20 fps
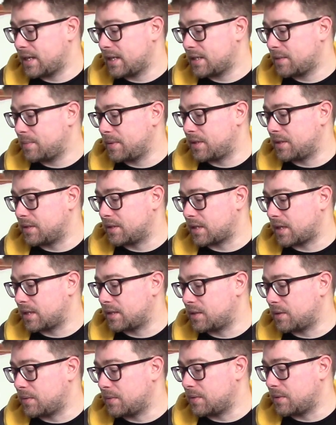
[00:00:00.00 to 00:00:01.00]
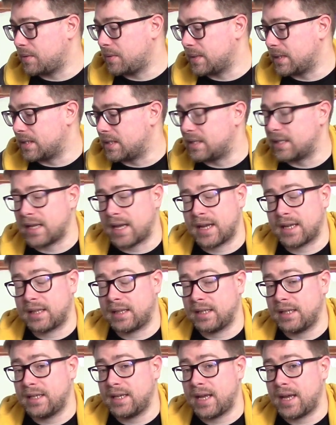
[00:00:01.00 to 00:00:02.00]
test because I don't know
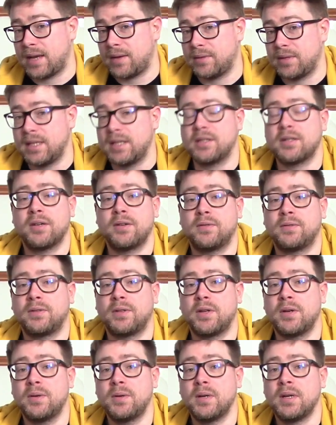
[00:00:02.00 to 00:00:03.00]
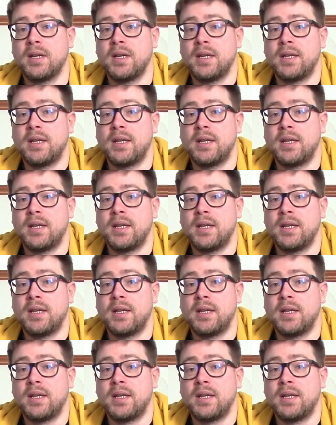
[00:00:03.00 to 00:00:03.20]
exactly how the Ecoflow